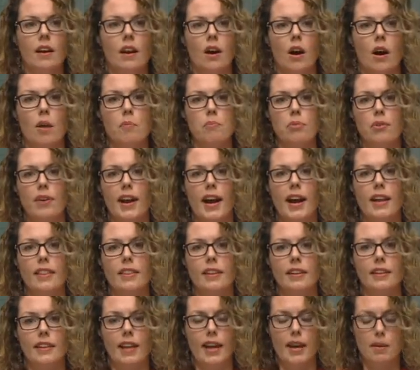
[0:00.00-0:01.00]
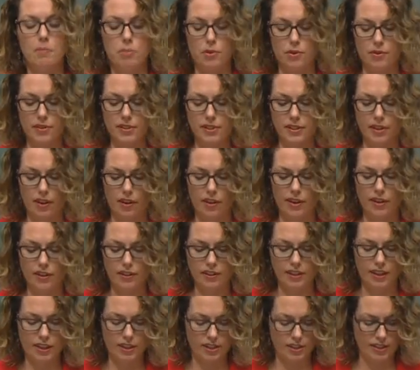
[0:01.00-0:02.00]
I'm proud that Labor is going to
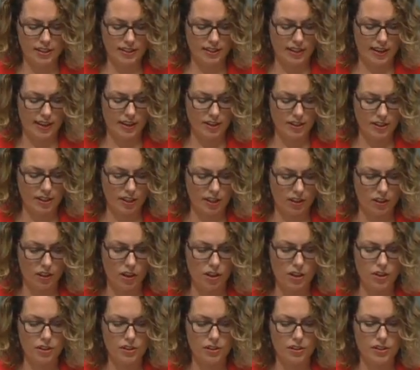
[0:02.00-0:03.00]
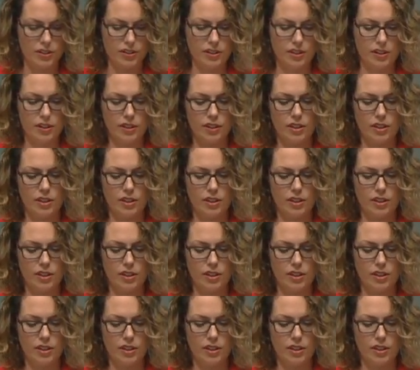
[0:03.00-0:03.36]
legislate to close